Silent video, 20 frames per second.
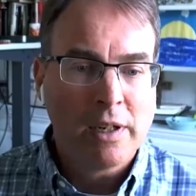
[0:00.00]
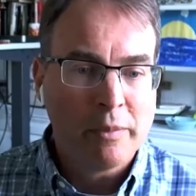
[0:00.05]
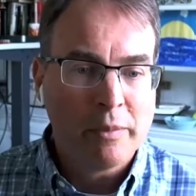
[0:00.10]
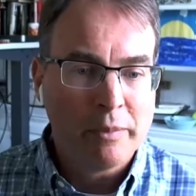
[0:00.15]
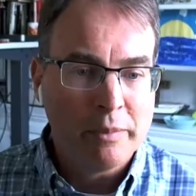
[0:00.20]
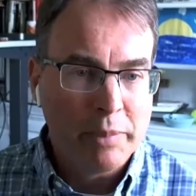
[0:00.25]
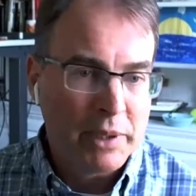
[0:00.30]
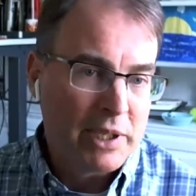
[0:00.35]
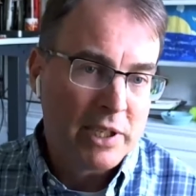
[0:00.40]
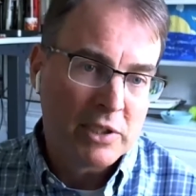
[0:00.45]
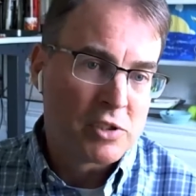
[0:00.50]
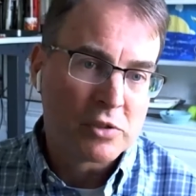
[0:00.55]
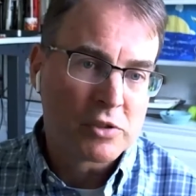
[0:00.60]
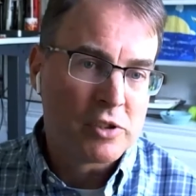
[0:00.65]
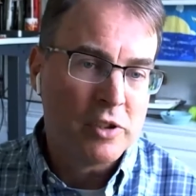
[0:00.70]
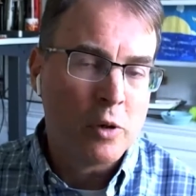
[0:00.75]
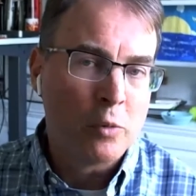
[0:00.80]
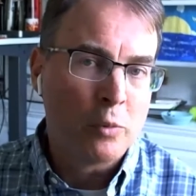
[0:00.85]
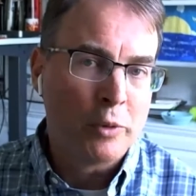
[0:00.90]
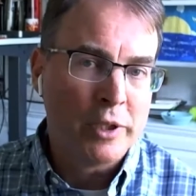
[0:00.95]
um, because
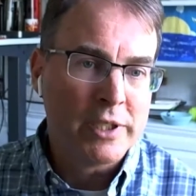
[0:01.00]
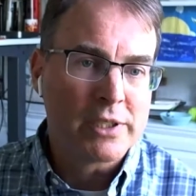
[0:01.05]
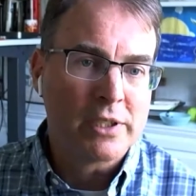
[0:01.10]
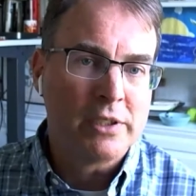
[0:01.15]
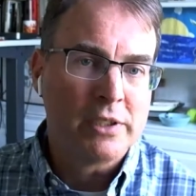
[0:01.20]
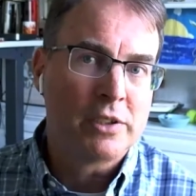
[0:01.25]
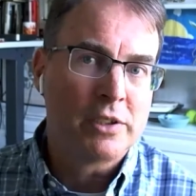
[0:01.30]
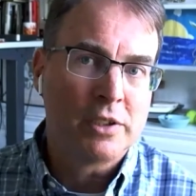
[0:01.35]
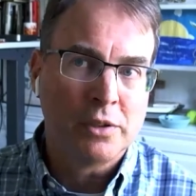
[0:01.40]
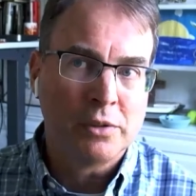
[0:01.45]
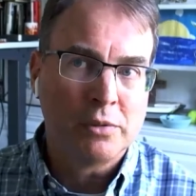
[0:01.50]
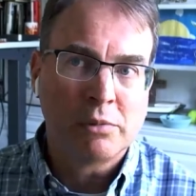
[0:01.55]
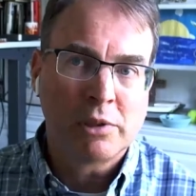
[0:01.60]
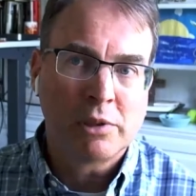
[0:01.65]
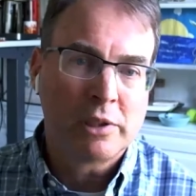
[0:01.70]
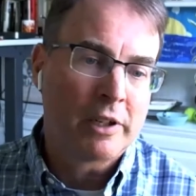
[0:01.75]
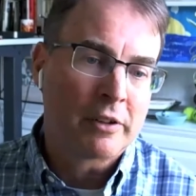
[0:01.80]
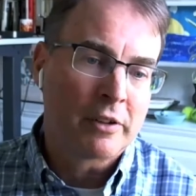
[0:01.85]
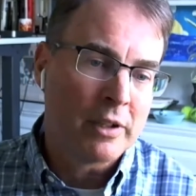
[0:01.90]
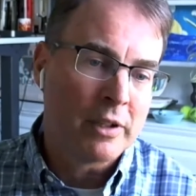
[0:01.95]
there's no reason
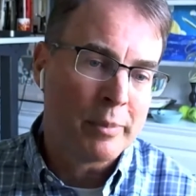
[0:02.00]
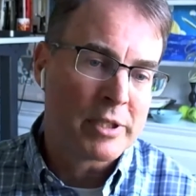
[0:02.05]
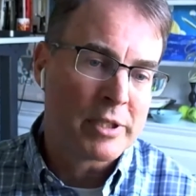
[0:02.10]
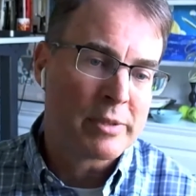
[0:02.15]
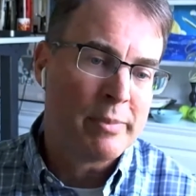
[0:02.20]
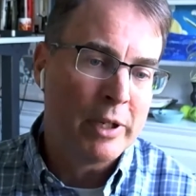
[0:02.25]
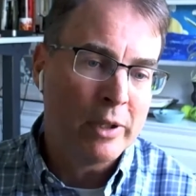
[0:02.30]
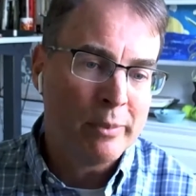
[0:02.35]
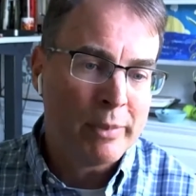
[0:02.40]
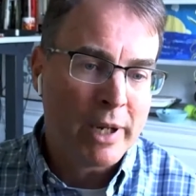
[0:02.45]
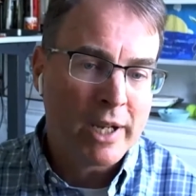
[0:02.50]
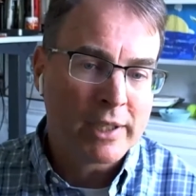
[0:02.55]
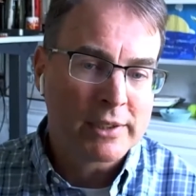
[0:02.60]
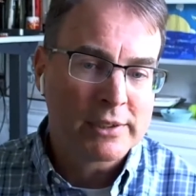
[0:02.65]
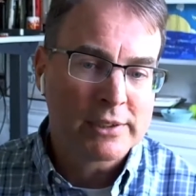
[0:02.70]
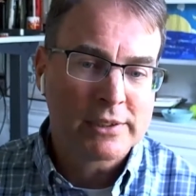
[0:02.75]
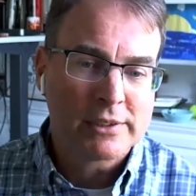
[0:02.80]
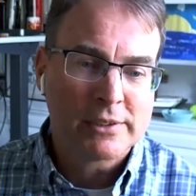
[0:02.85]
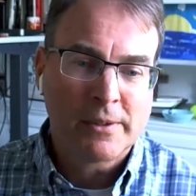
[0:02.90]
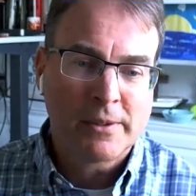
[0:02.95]
to clutter up his
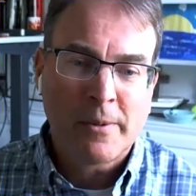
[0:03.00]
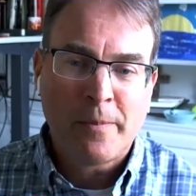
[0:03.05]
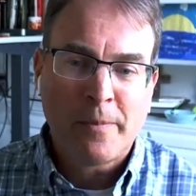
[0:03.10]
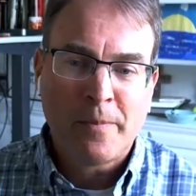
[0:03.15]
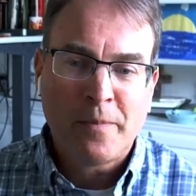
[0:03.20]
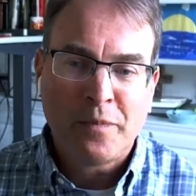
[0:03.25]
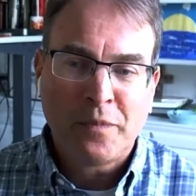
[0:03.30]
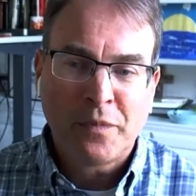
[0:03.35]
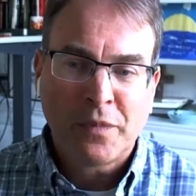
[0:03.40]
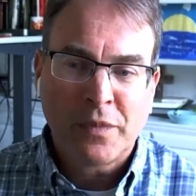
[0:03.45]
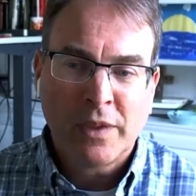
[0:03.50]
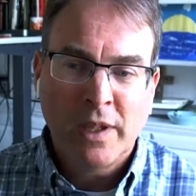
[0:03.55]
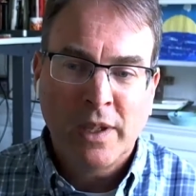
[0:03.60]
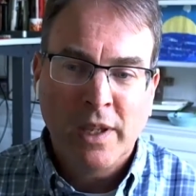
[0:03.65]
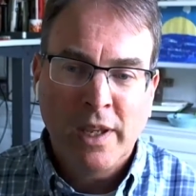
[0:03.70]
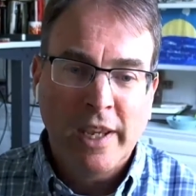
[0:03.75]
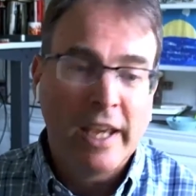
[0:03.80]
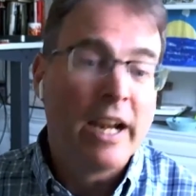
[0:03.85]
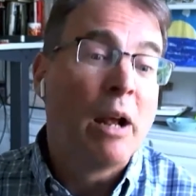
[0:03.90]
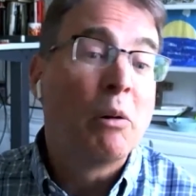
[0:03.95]
mailbox.
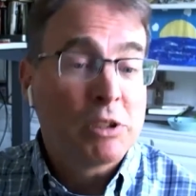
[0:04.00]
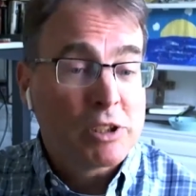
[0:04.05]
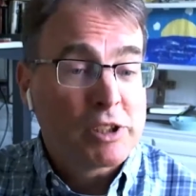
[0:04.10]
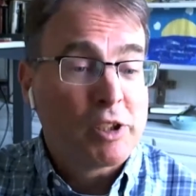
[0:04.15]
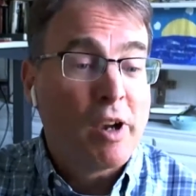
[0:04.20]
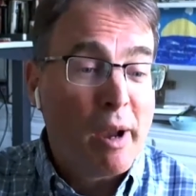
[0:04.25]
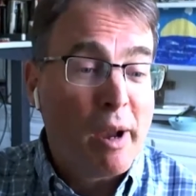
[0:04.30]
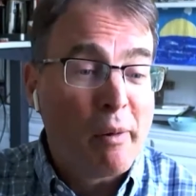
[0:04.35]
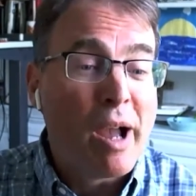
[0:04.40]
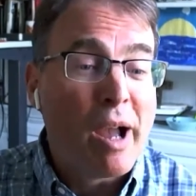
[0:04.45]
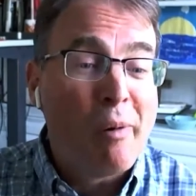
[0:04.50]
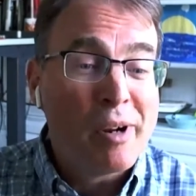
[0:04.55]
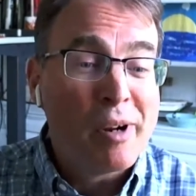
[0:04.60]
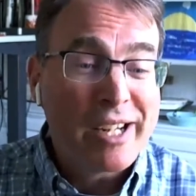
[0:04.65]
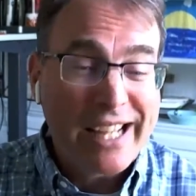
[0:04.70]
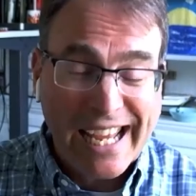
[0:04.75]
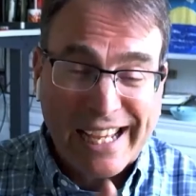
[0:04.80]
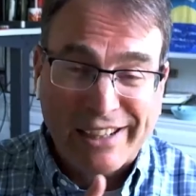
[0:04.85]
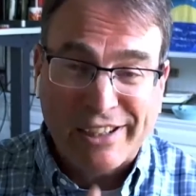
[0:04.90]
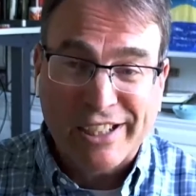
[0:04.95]
And I would, so I, I
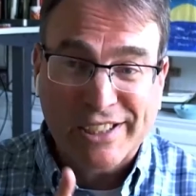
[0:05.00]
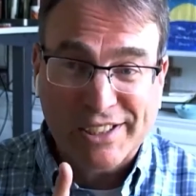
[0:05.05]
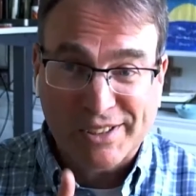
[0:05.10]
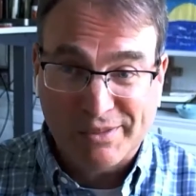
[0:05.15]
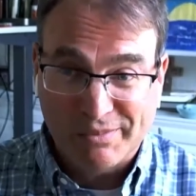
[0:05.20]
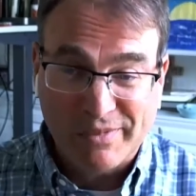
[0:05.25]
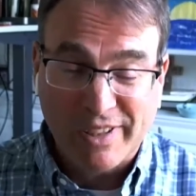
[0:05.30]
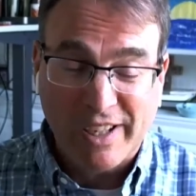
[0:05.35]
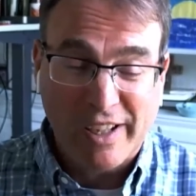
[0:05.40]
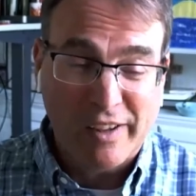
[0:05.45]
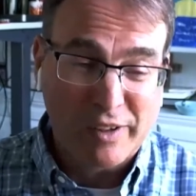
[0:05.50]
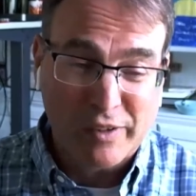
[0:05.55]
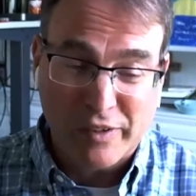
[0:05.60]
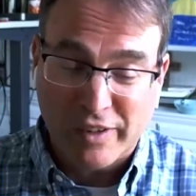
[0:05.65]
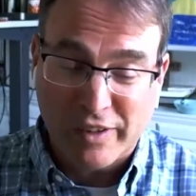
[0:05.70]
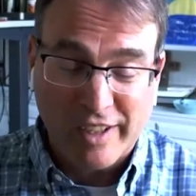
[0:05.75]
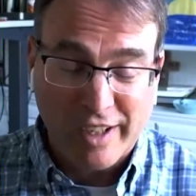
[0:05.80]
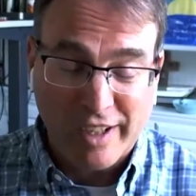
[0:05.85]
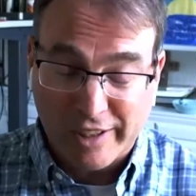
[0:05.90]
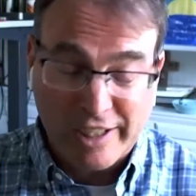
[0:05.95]
want to add this
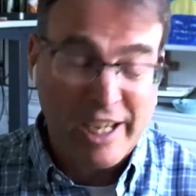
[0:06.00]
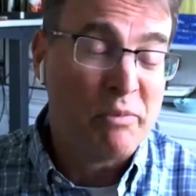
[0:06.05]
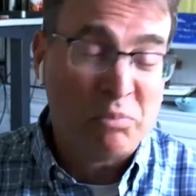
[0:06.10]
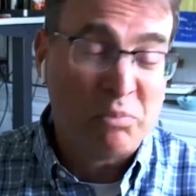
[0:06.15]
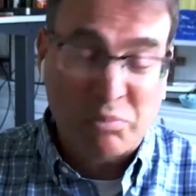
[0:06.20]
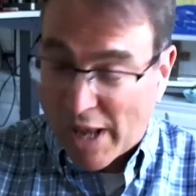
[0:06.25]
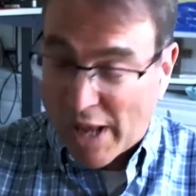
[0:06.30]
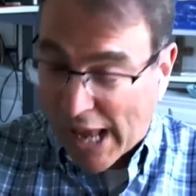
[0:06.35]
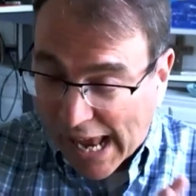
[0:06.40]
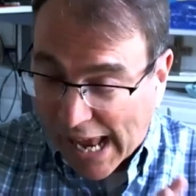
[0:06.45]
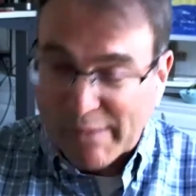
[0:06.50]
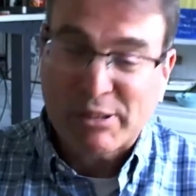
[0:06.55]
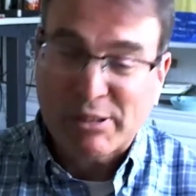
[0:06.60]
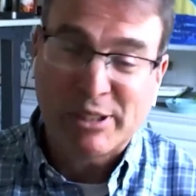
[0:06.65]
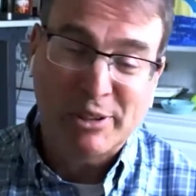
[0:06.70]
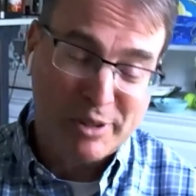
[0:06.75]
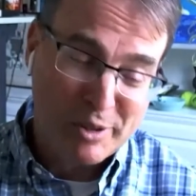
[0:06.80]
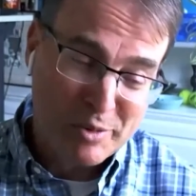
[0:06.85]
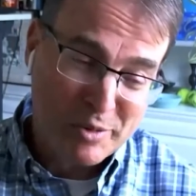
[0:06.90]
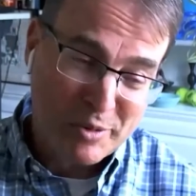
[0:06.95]
again,
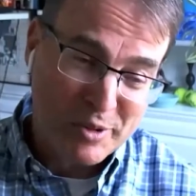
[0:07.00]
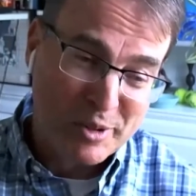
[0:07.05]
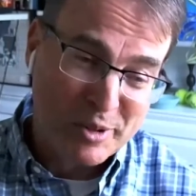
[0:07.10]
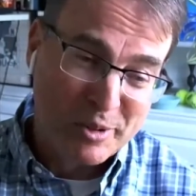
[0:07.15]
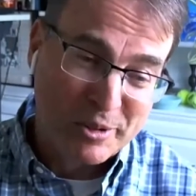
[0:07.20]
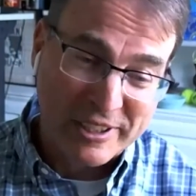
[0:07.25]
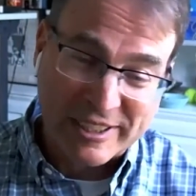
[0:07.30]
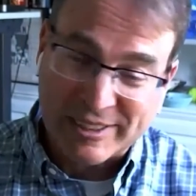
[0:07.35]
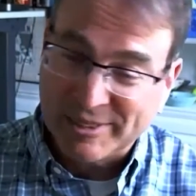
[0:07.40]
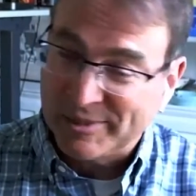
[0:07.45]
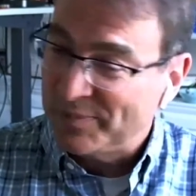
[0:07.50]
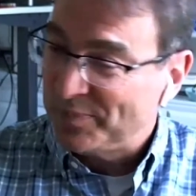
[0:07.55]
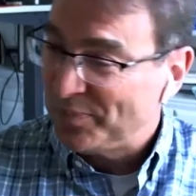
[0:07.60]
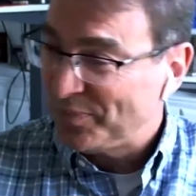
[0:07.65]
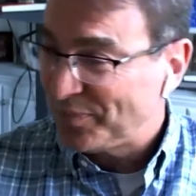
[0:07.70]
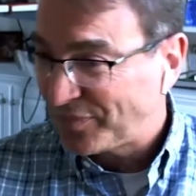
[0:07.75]
absolutely true story